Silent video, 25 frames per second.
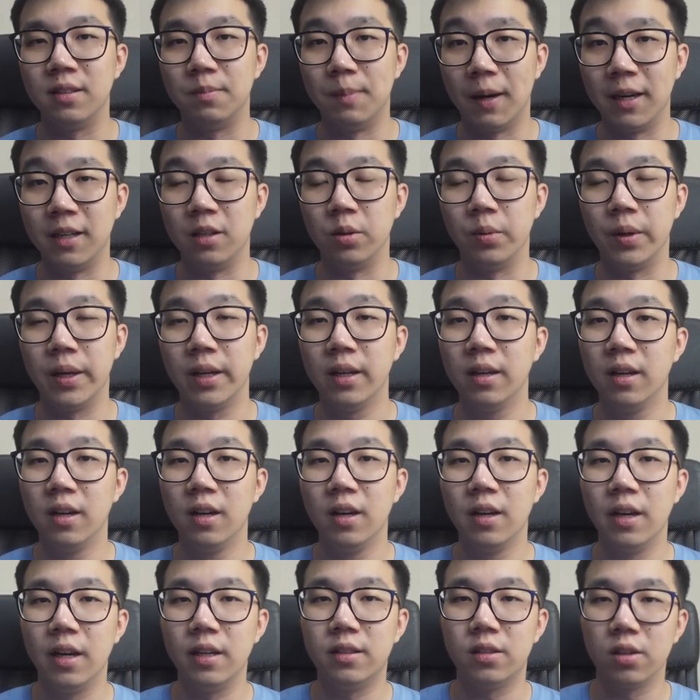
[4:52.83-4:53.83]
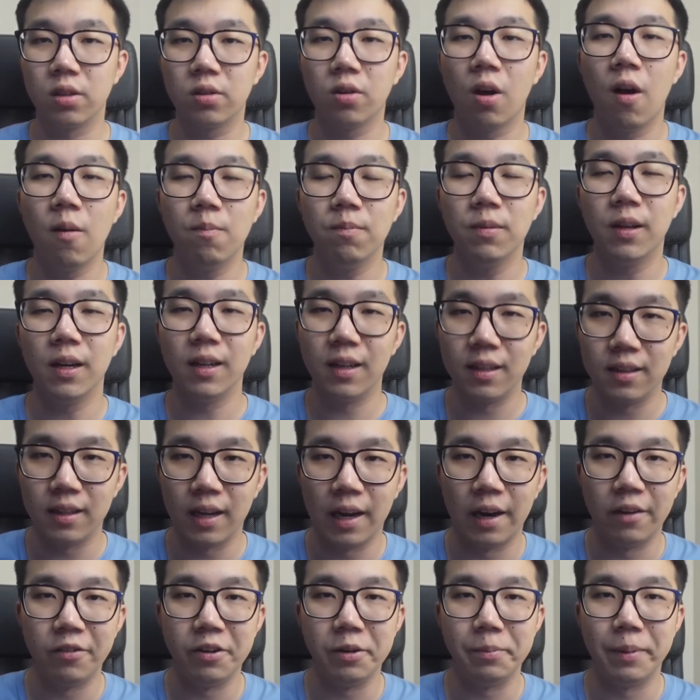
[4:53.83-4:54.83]
by the way. It's your Tom, Dick and
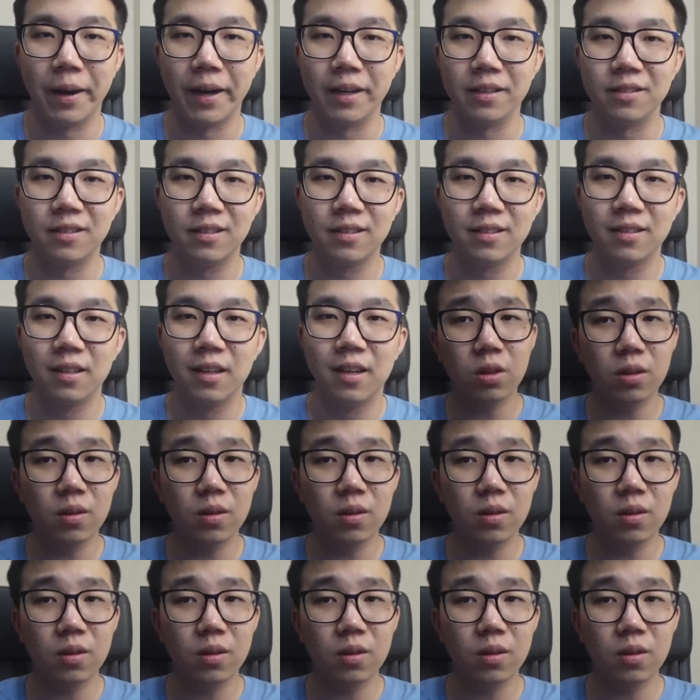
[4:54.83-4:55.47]
Harry banks.